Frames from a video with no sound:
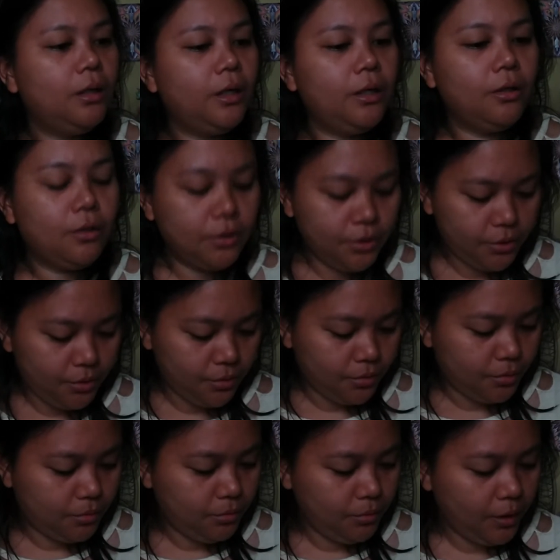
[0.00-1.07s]
And
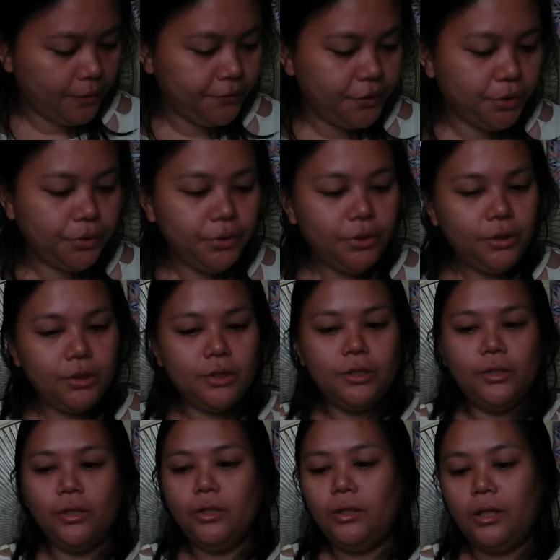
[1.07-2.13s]
also, I've shown you
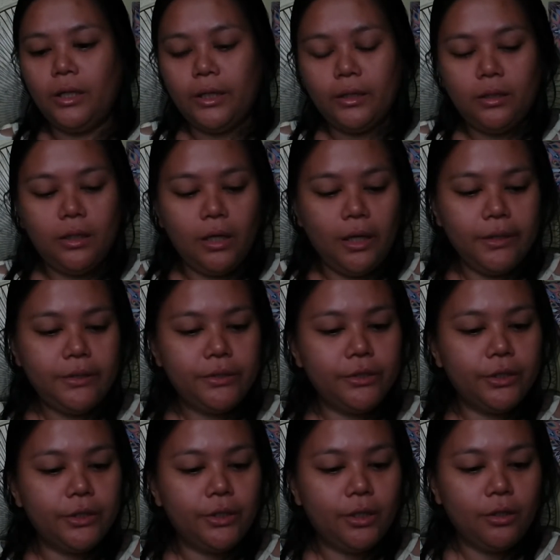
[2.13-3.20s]
this already. I
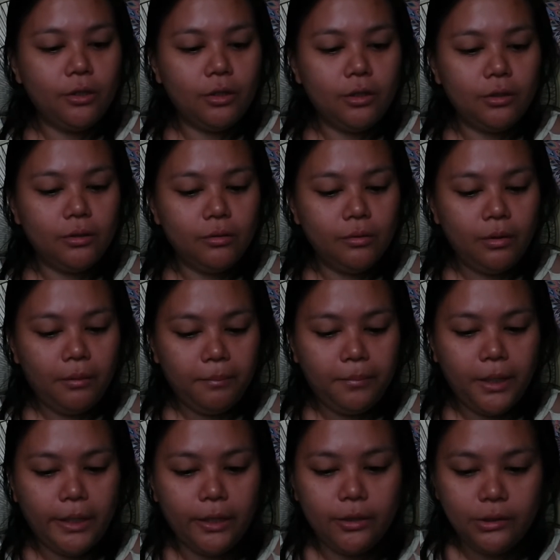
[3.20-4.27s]
started on
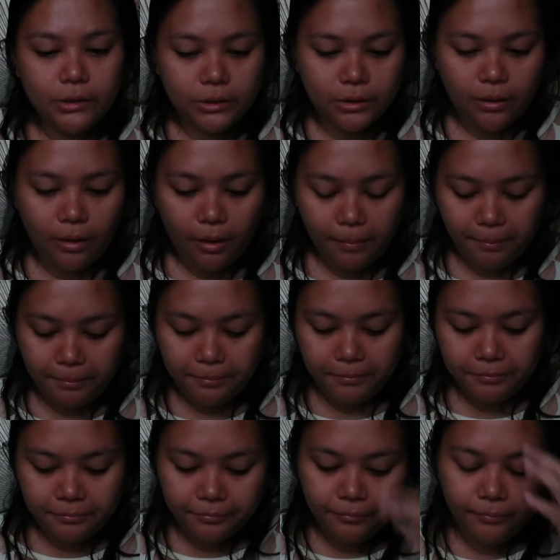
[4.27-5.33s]
Blair's top,
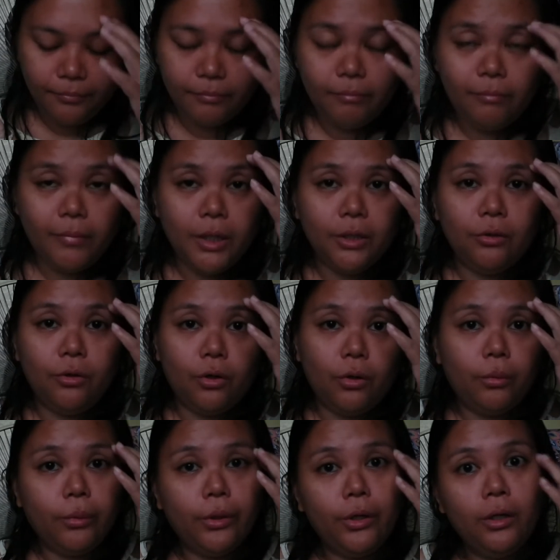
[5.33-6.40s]
my
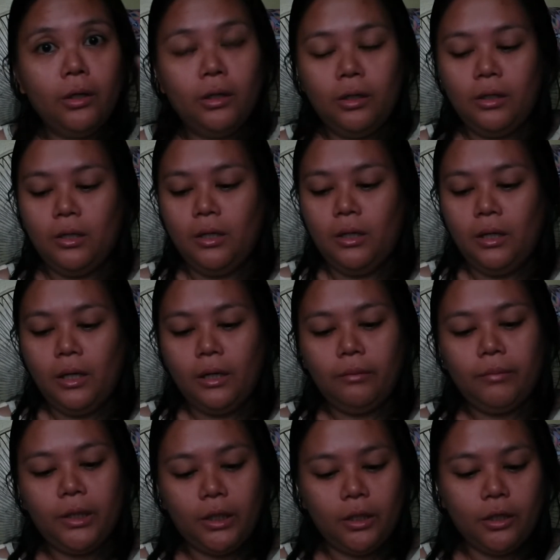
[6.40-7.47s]
drawer.
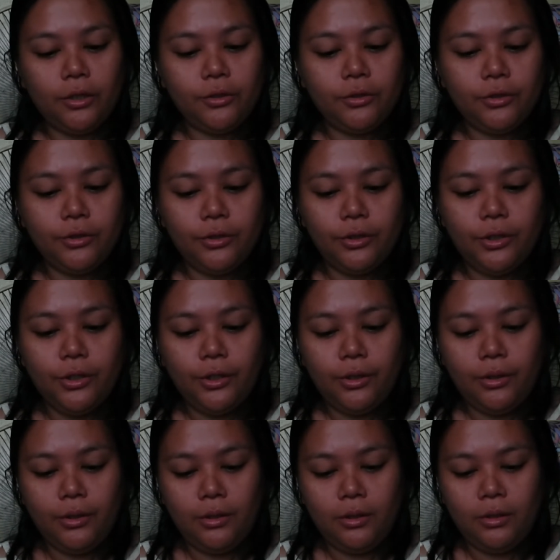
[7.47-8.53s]
I'm making another
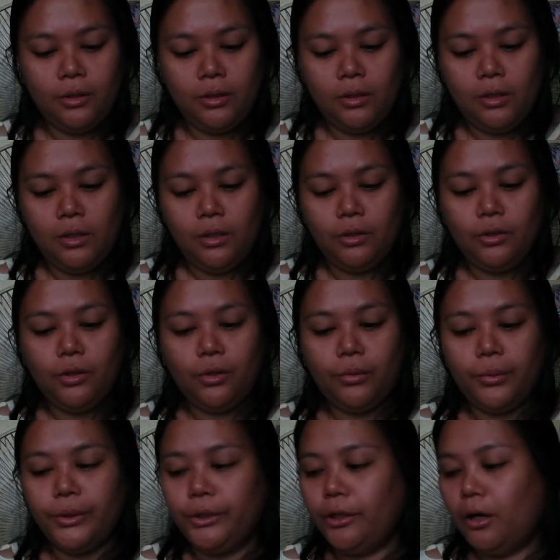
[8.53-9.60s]

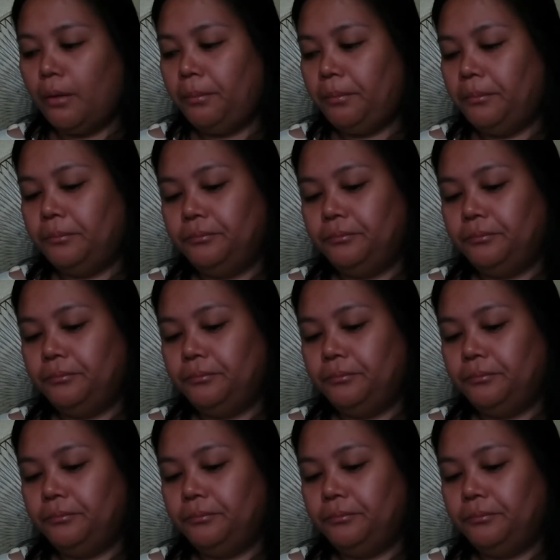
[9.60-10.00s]
drawer top.